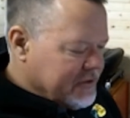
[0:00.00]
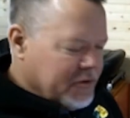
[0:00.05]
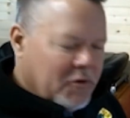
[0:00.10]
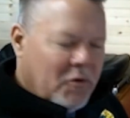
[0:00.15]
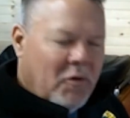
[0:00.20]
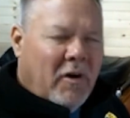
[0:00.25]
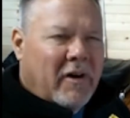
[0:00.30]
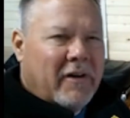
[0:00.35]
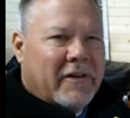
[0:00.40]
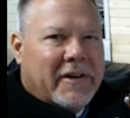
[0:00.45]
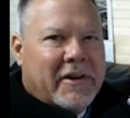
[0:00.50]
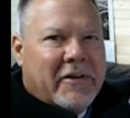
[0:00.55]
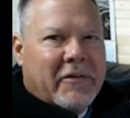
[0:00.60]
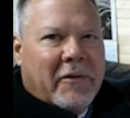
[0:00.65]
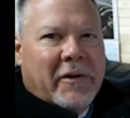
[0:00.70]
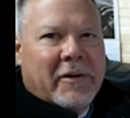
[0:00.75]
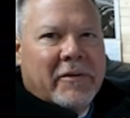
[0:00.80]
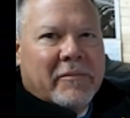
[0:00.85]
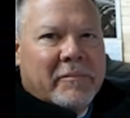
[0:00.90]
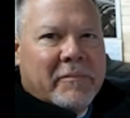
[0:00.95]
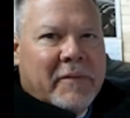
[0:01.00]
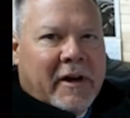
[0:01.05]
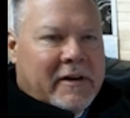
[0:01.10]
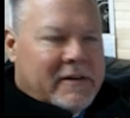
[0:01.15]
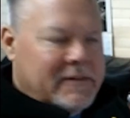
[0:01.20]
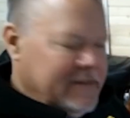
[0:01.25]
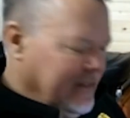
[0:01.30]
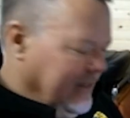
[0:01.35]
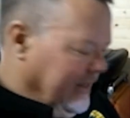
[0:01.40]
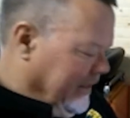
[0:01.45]
quality chrome.
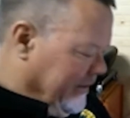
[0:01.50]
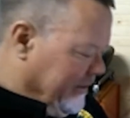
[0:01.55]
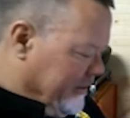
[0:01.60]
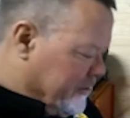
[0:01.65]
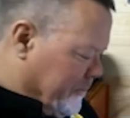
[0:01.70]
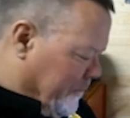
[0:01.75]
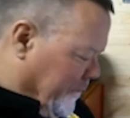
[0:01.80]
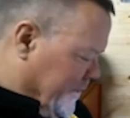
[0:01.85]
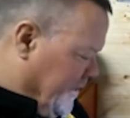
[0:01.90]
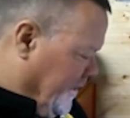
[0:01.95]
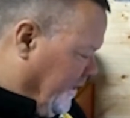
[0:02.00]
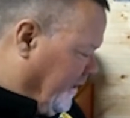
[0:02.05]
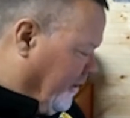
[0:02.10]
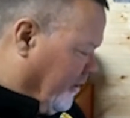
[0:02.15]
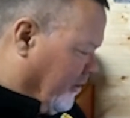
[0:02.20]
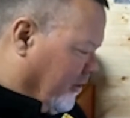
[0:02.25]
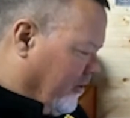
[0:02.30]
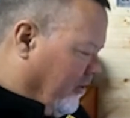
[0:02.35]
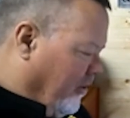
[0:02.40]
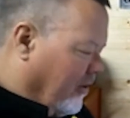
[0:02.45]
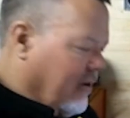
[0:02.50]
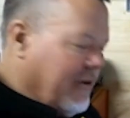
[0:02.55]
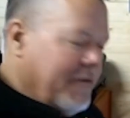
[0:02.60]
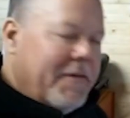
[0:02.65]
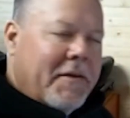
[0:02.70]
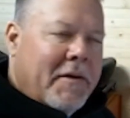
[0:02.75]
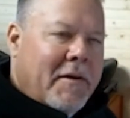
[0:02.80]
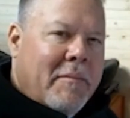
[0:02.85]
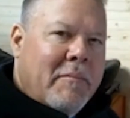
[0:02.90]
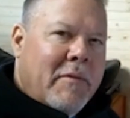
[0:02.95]
Now, this particular car
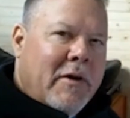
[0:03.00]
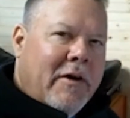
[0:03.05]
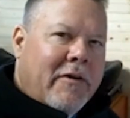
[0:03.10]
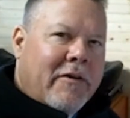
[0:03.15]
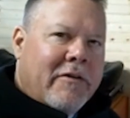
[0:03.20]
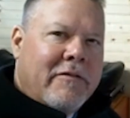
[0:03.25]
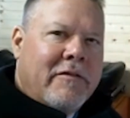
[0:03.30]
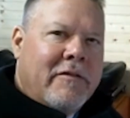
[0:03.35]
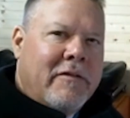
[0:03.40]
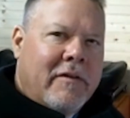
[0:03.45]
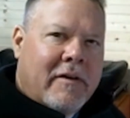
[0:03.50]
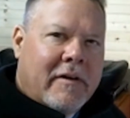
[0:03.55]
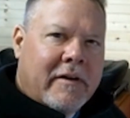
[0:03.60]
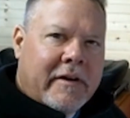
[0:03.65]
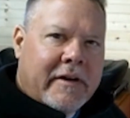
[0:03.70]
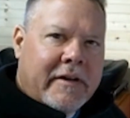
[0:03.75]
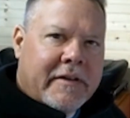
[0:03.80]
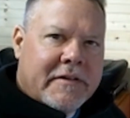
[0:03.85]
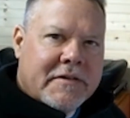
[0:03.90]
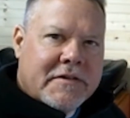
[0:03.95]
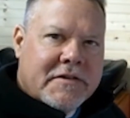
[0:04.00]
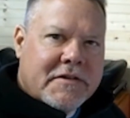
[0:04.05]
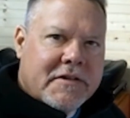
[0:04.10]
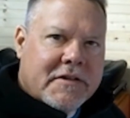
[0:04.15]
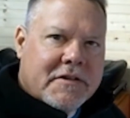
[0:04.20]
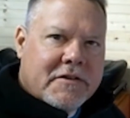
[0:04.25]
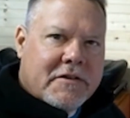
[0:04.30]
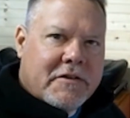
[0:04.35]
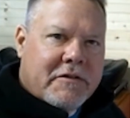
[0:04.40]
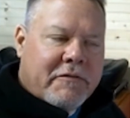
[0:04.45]
that I'm building, this
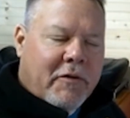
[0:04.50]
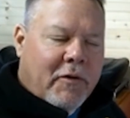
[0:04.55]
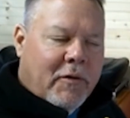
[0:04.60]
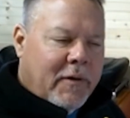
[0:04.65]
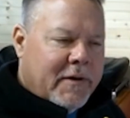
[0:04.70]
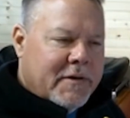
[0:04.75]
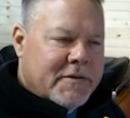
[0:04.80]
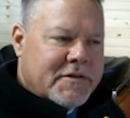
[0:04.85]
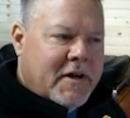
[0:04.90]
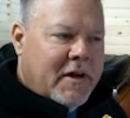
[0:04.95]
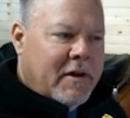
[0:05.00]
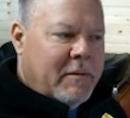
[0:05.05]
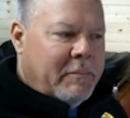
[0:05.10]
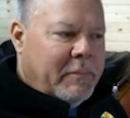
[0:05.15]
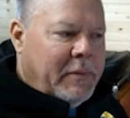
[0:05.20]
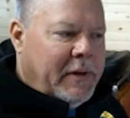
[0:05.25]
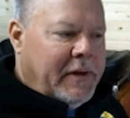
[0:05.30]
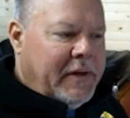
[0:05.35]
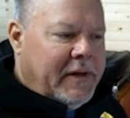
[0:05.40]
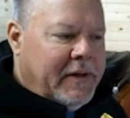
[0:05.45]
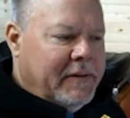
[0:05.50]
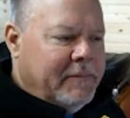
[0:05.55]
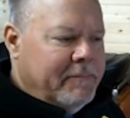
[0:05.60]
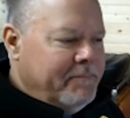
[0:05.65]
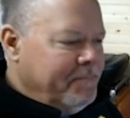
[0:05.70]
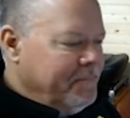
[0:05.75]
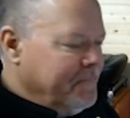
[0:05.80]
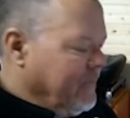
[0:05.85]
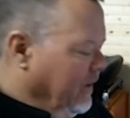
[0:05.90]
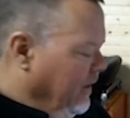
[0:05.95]
64, is going to be
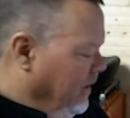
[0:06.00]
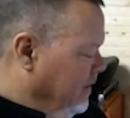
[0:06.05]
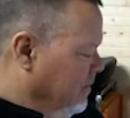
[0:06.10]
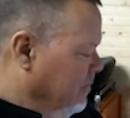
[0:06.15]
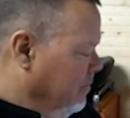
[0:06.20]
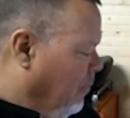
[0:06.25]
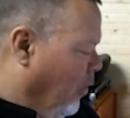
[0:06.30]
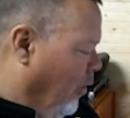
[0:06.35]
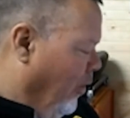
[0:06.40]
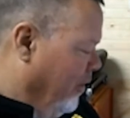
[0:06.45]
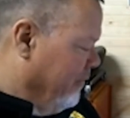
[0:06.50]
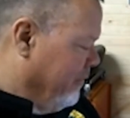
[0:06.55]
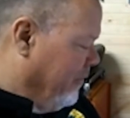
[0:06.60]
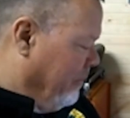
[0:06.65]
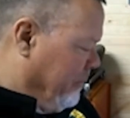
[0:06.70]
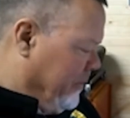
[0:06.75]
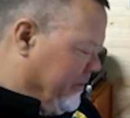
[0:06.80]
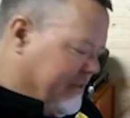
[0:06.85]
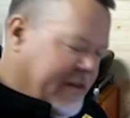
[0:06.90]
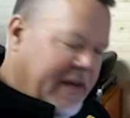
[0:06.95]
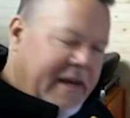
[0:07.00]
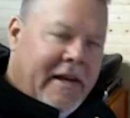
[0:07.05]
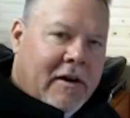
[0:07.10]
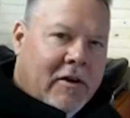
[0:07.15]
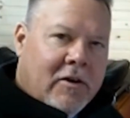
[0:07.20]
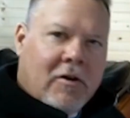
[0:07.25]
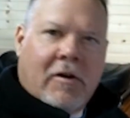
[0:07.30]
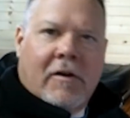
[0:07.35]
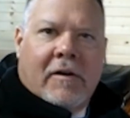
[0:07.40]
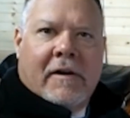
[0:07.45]
more of a patina
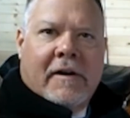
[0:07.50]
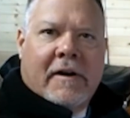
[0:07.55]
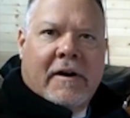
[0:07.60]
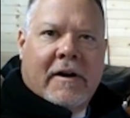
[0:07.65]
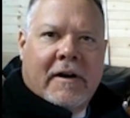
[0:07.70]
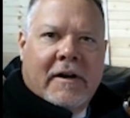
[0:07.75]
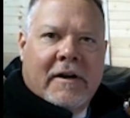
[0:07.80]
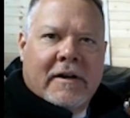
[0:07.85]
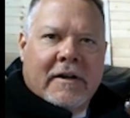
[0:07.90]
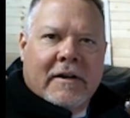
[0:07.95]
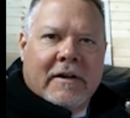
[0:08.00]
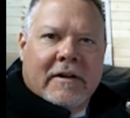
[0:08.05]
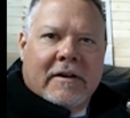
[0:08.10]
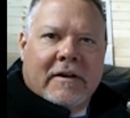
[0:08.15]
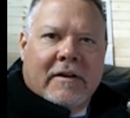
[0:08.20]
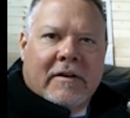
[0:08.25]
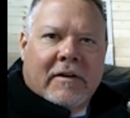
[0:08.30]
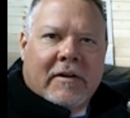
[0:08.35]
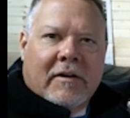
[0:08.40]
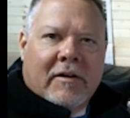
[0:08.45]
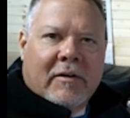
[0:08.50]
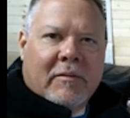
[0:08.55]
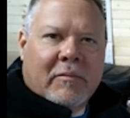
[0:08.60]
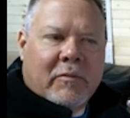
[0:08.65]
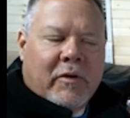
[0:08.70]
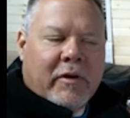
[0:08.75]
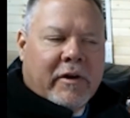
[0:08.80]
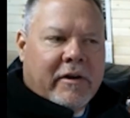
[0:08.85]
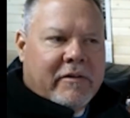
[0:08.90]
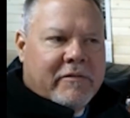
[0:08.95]
car.
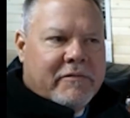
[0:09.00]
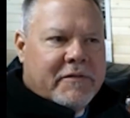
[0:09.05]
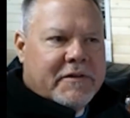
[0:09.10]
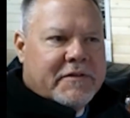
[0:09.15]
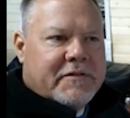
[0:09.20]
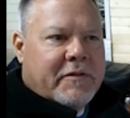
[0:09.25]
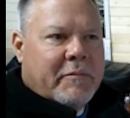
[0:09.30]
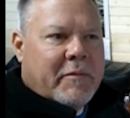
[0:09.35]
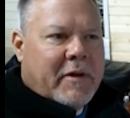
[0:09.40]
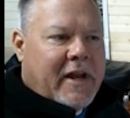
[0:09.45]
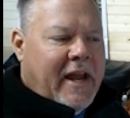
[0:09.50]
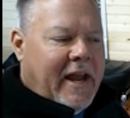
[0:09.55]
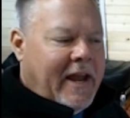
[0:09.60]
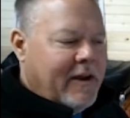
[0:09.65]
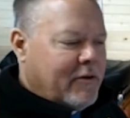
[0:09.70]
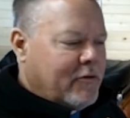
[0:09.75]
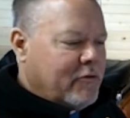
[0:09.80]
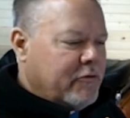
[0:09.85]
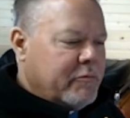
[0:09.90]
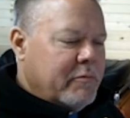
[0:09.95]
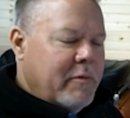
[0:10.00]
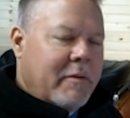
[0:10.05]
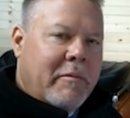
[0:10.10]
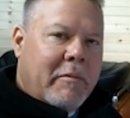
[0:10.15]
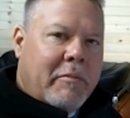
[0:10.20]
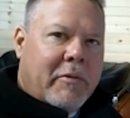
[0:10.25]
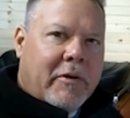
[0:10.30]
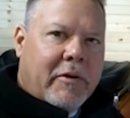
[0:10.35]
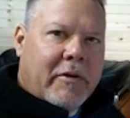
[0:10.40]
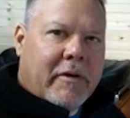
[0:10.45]
We're going to fix the mechanicals, maybe
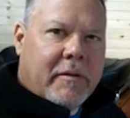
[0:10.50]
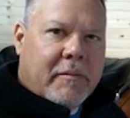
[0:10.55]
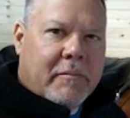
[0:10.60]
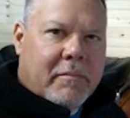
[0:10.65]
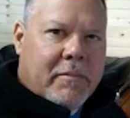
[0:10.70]
put a